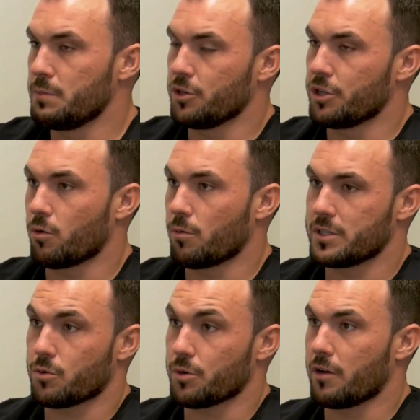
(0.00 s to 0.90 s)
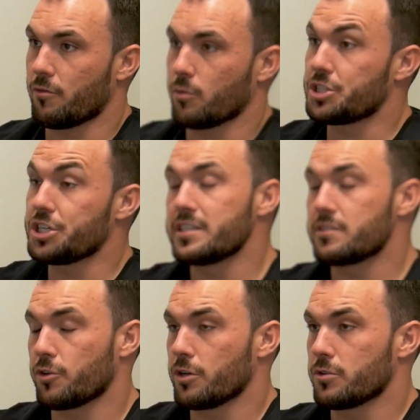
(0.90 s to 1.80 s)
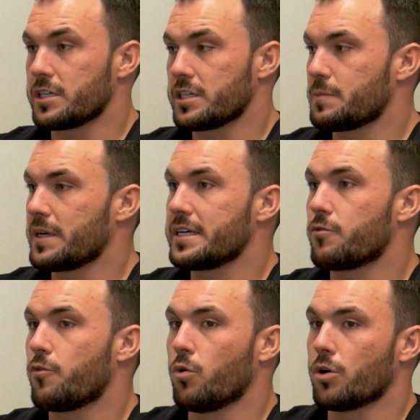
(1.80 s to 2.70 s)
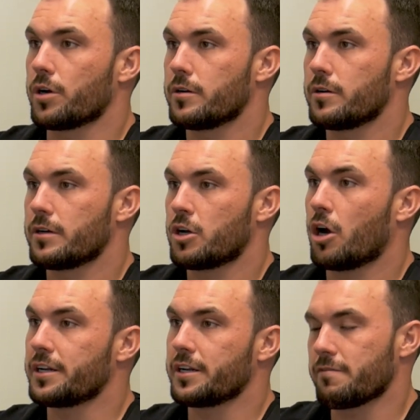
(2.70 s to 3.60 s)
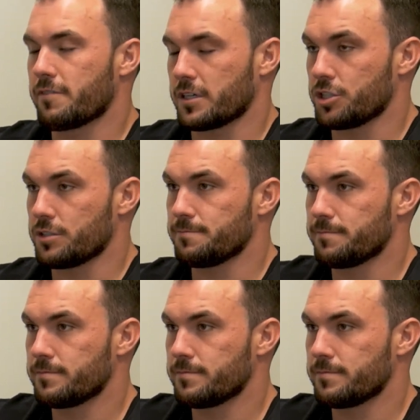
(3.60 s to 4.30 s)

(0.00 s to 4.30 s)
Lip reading: building or muscle recovery, which it is for those things, but it's for cognitive function.